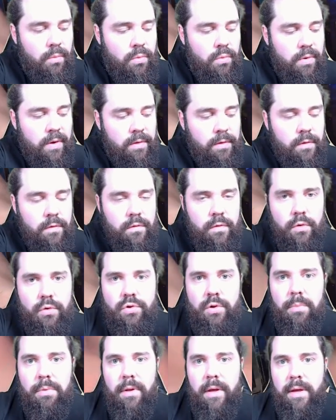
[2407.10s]
got the
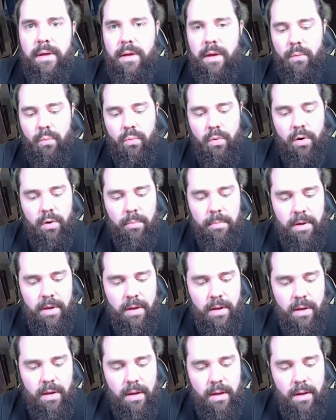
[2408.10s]
social play kit will
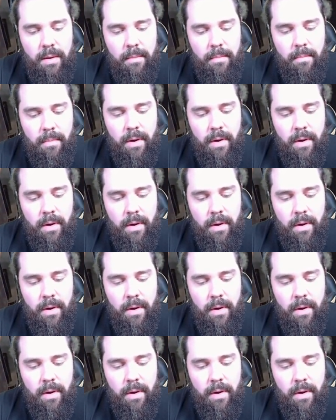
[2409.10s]
be